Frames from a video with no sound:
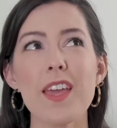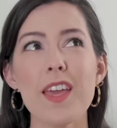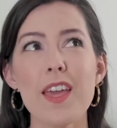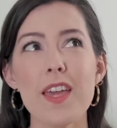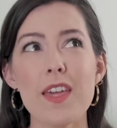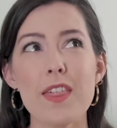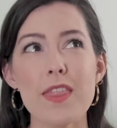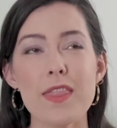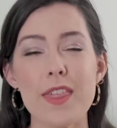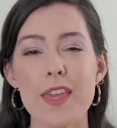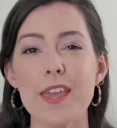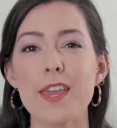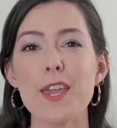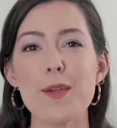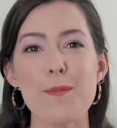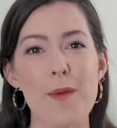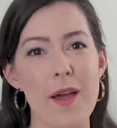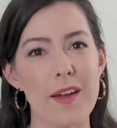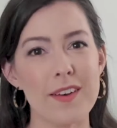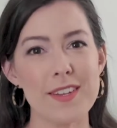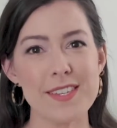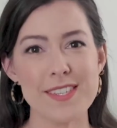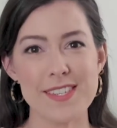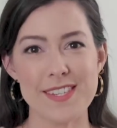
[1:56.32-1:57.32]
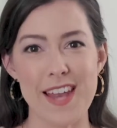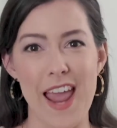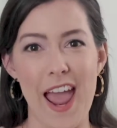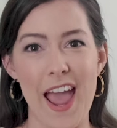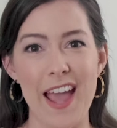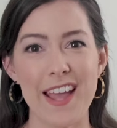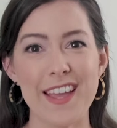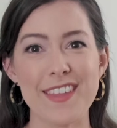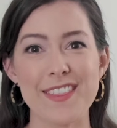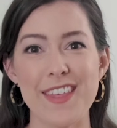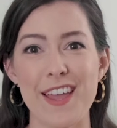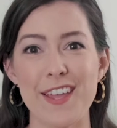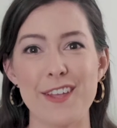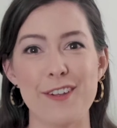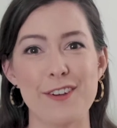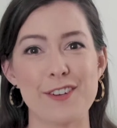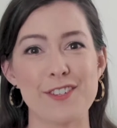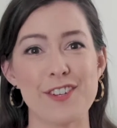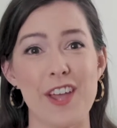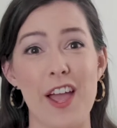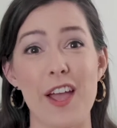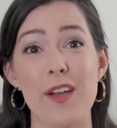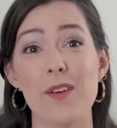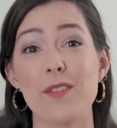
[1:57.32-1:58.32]
Think about a snack that your
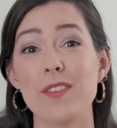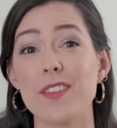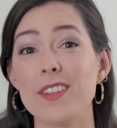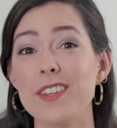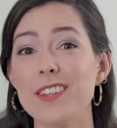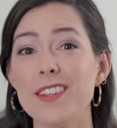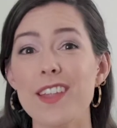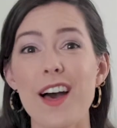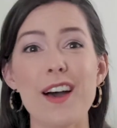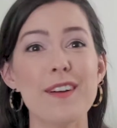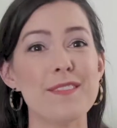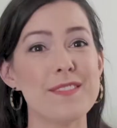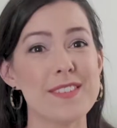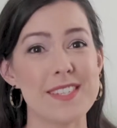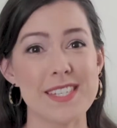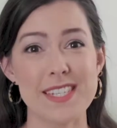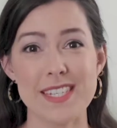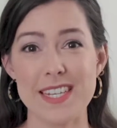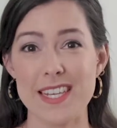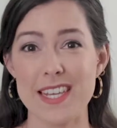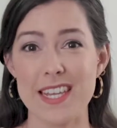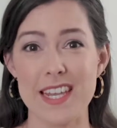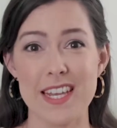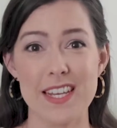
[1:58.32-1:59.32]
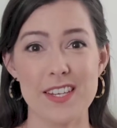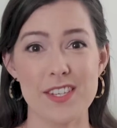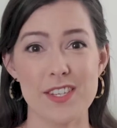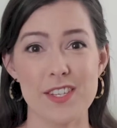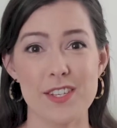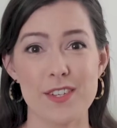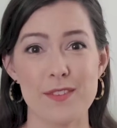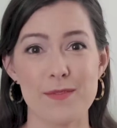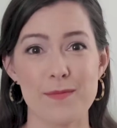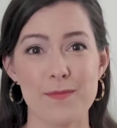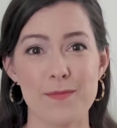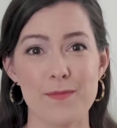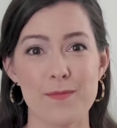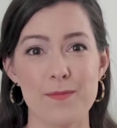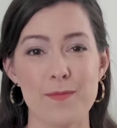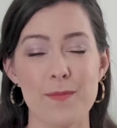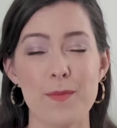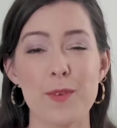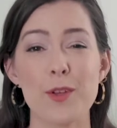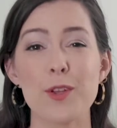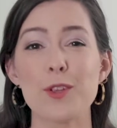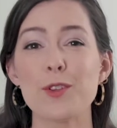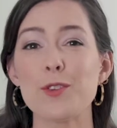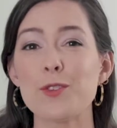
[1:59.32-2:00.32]
child loves to eat.
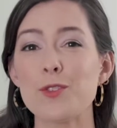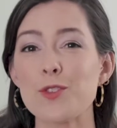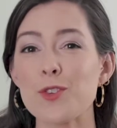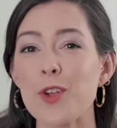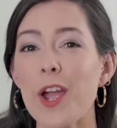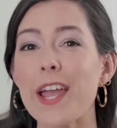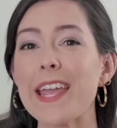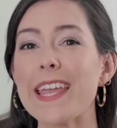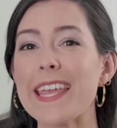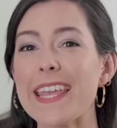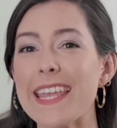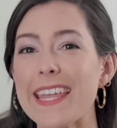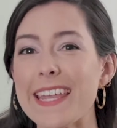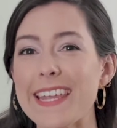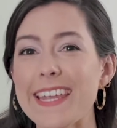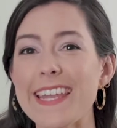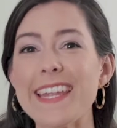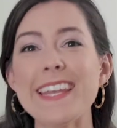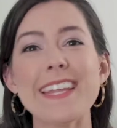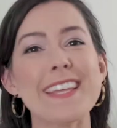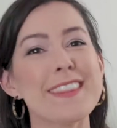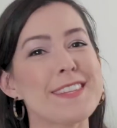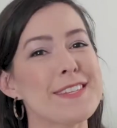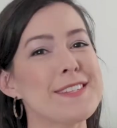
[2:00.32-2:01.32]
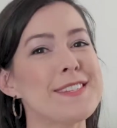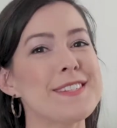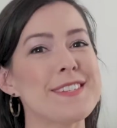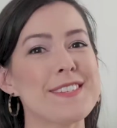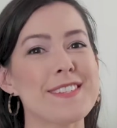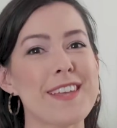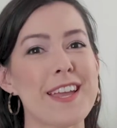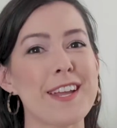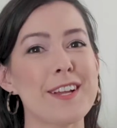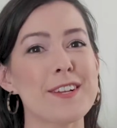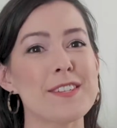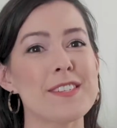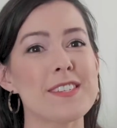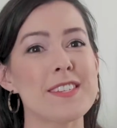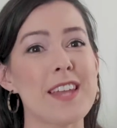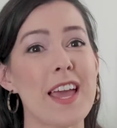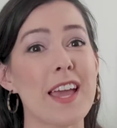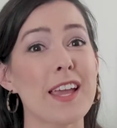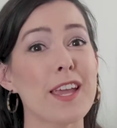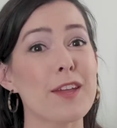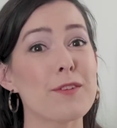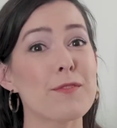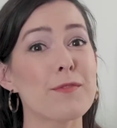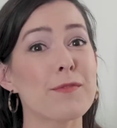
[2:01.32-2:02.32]
Try eating this desired
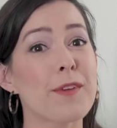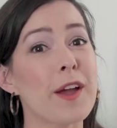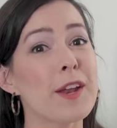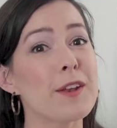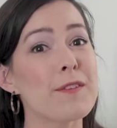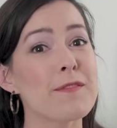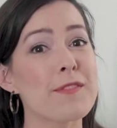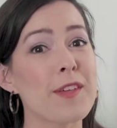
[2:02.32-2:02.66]
snack in front of